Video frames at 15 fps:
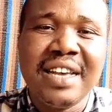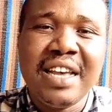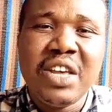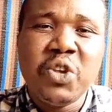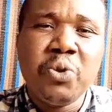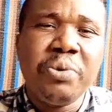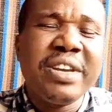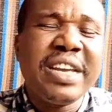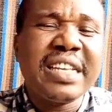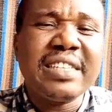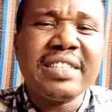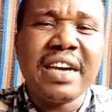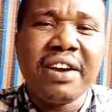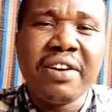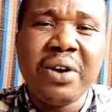You'll be
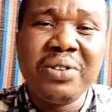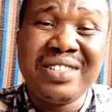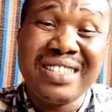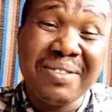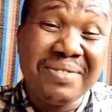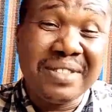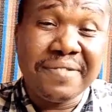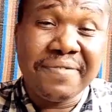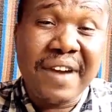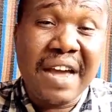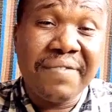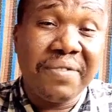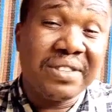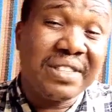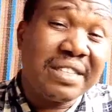getting around
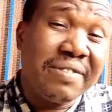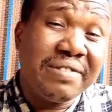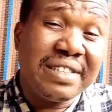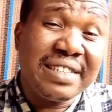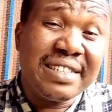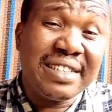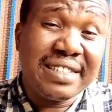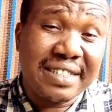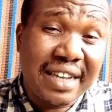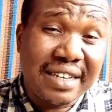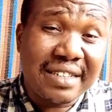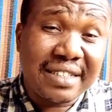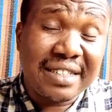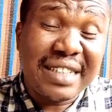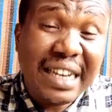75 or 76
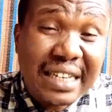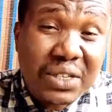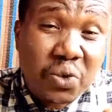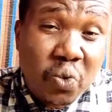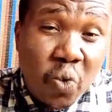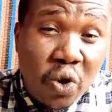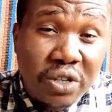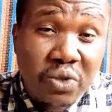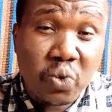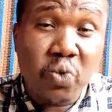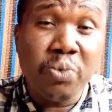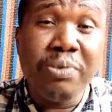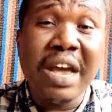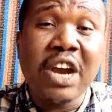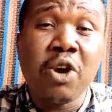plants. That is what will
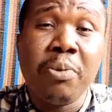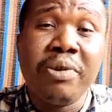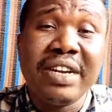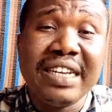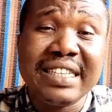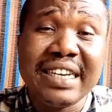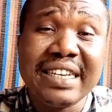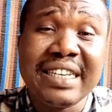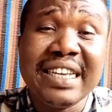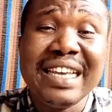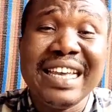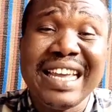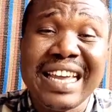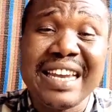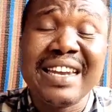be accommodated
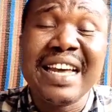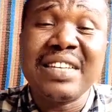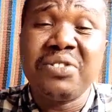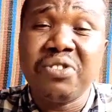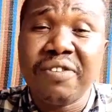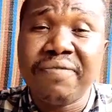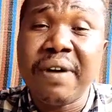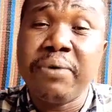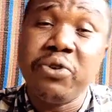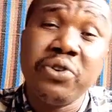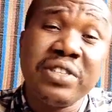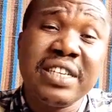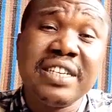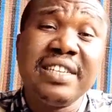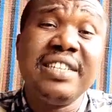in that your farm
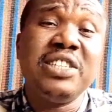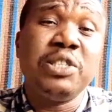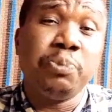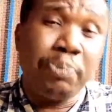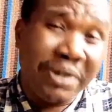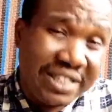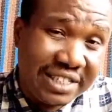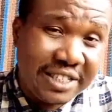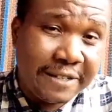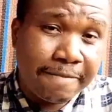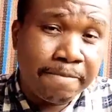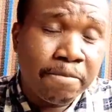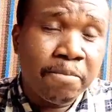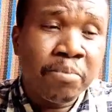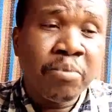using this spacing.
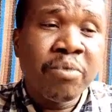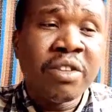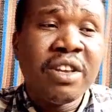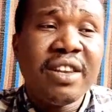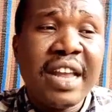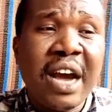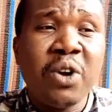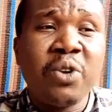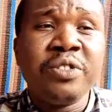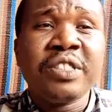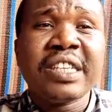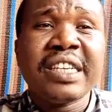Now,